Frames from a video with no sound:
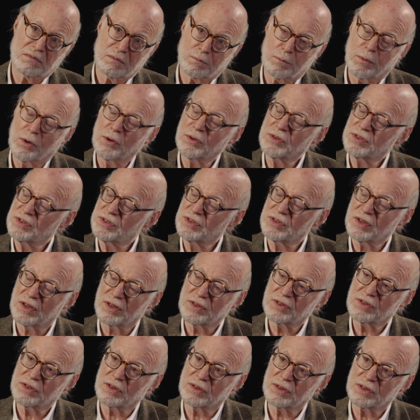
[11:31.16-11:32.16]
poses
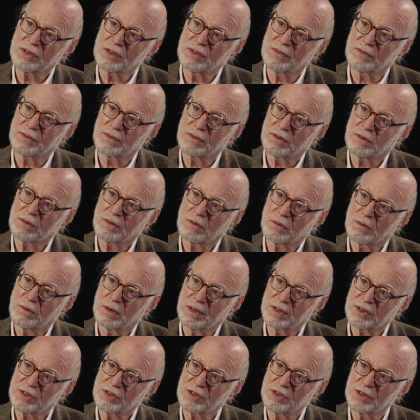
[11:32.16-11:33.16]
all sorts of
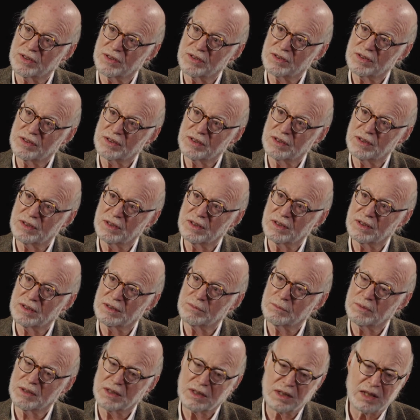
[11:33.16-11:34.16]
questions in
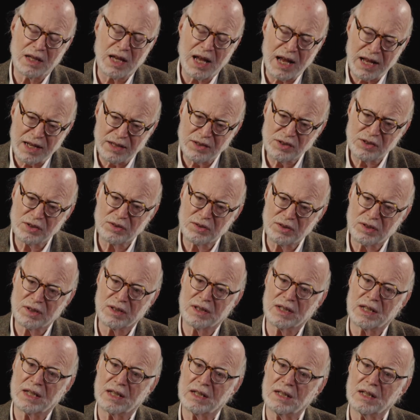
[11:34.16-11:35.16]
this. But the answer to
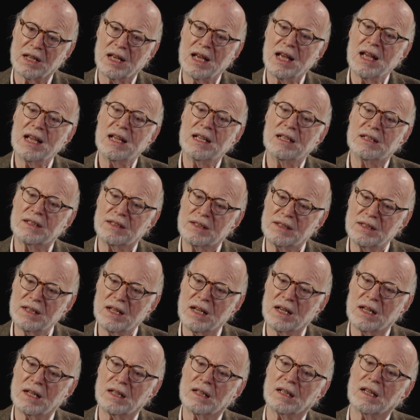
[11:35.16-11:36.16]
that is
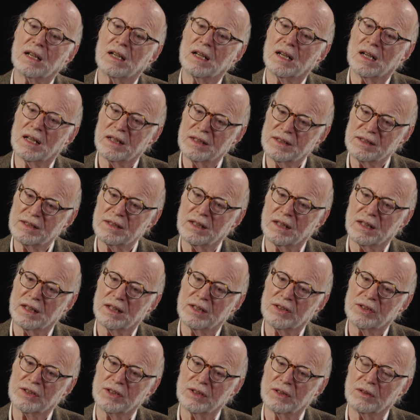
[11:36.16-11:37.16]
not
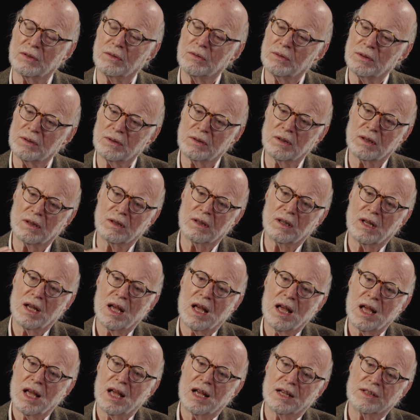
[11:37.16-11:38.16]
isolation.
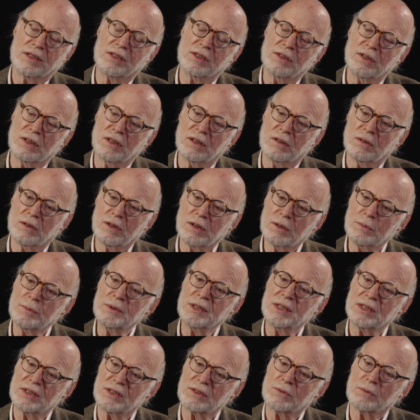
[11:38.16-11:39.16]
As an
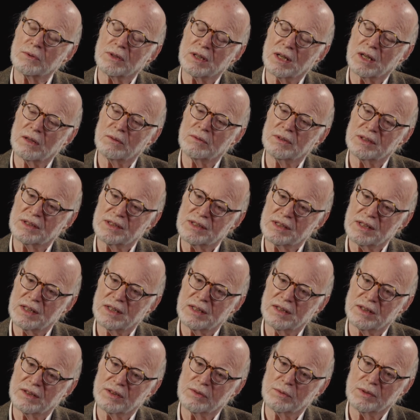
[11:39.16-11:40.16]
urbanist, what I would
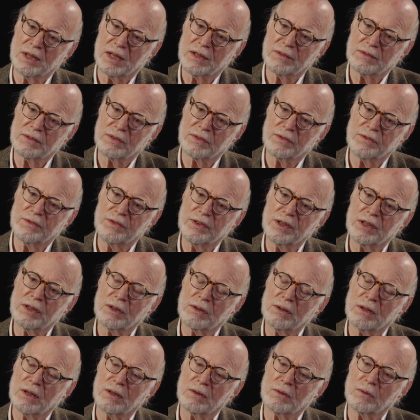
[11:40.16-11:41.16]
say is we have to
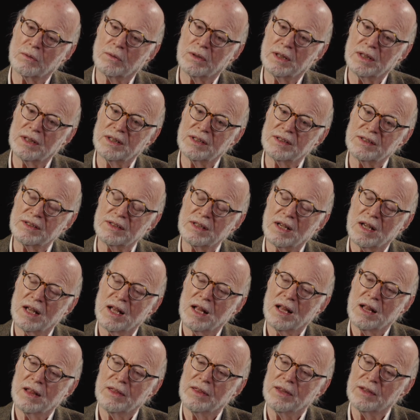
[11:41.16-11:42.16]
figure out ways
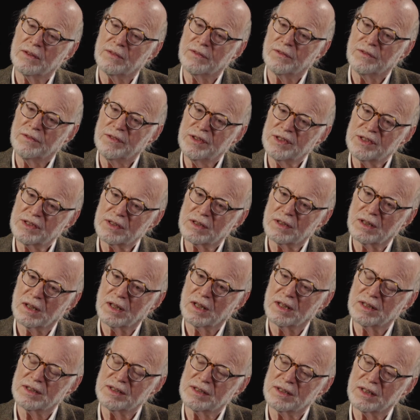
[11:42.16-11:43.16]
that physical
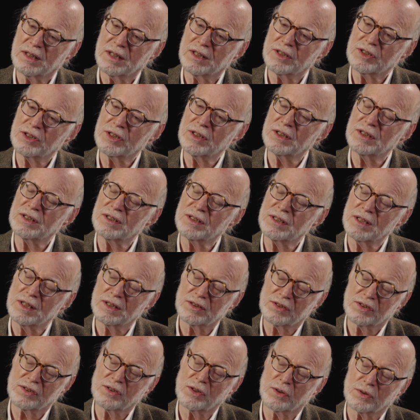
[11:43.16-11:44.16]
isolation is
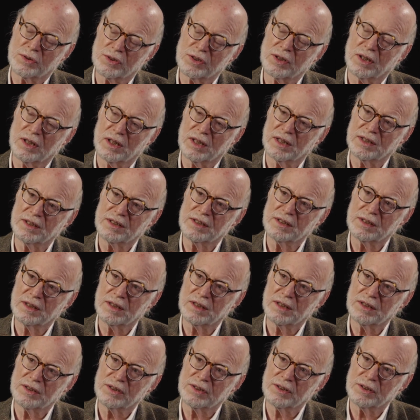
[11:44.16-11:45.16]
not social
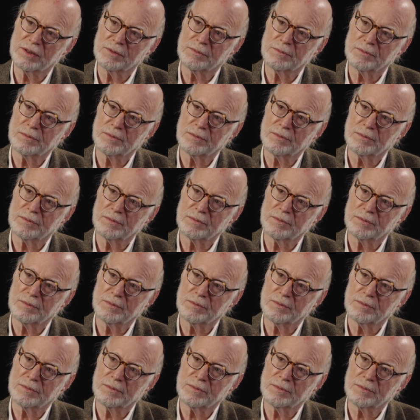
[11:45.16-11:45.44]
isolation.